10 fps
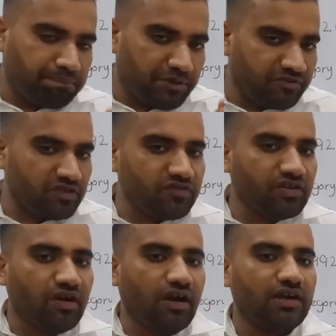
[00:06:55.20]
This is
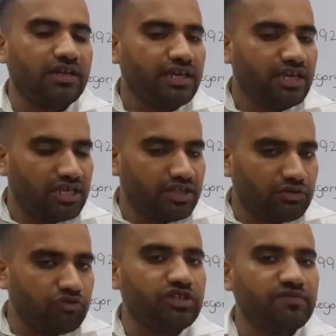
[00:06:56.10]
called
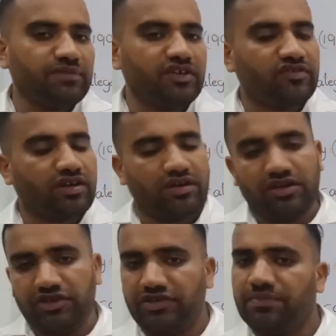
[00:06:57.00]
inclusiveness
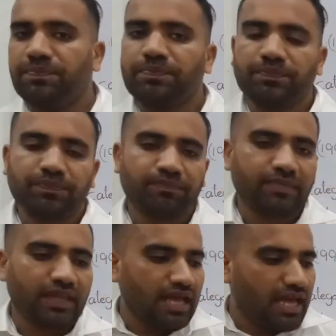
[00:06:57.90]
condition.
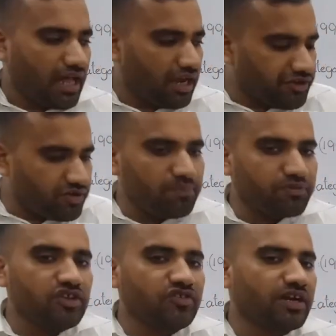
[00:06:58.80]
And
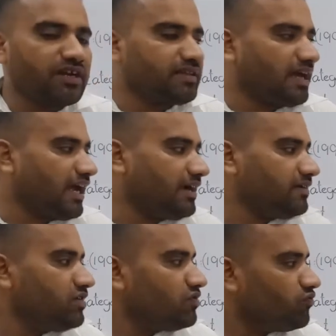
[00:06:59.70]
Chomsky said
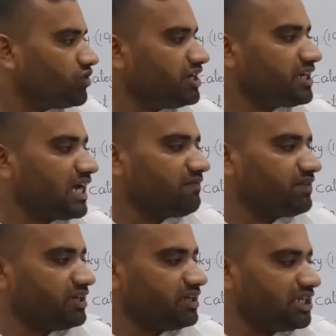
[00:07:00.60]
that we
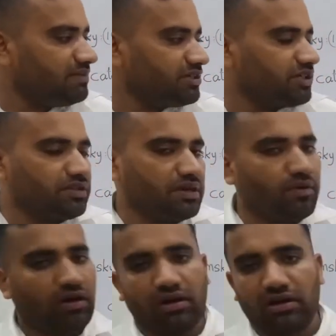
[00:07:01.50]
have eliminated the
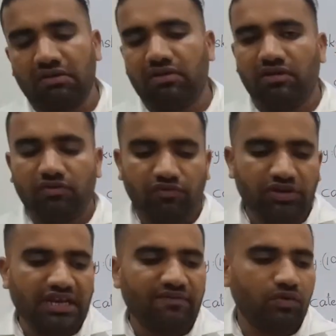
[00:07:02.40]
bar level.
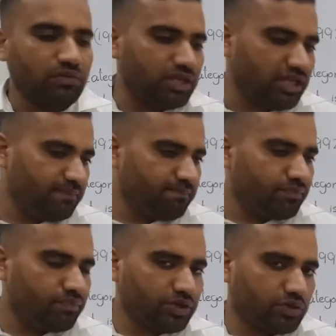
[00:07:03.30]
We have only
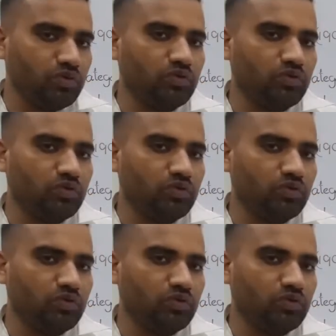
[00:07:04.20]
the two